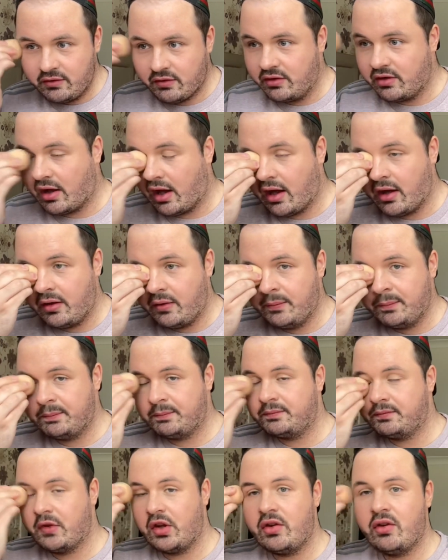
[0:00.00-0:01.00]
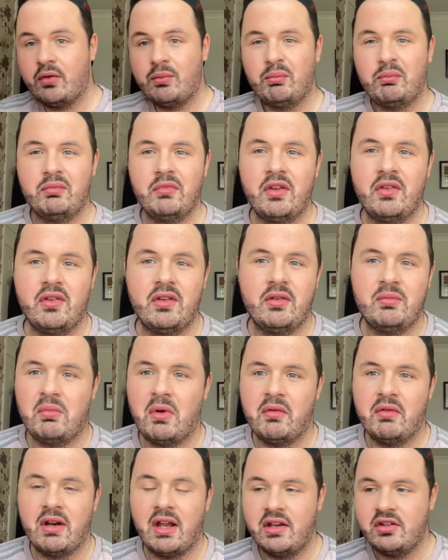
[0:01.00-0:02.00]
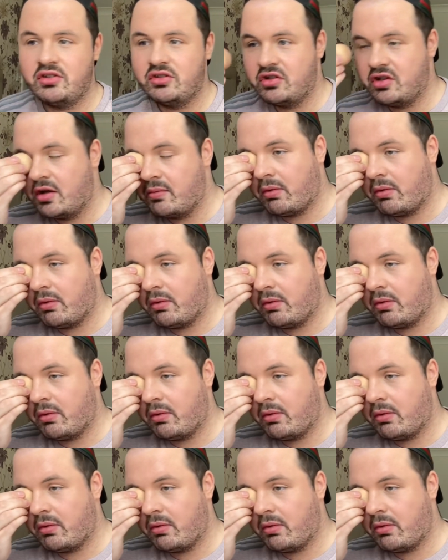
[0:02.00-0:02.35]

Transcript: day, this is my relationship.